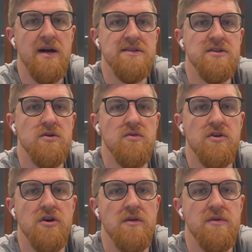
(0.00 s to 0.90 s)
So
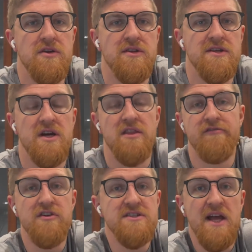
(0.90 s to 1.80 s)
you're gonna be doing this either
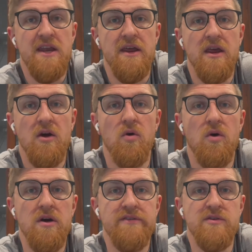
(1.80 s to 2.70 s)
freestanding,
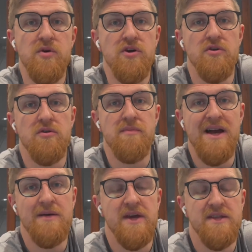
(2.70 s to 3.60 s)
or if you put your back
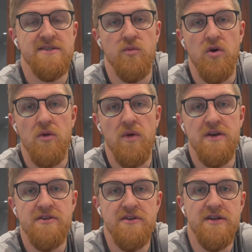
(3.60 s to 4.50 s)
up against the wall while
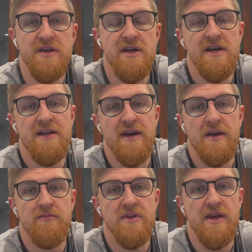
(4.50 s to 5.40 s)
you're doing it, that
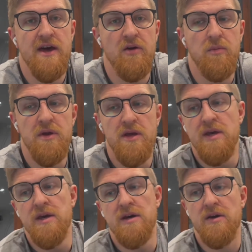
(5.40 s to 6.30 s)
can really help,
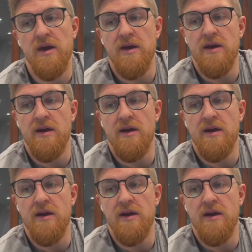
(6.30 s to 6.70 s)
okay?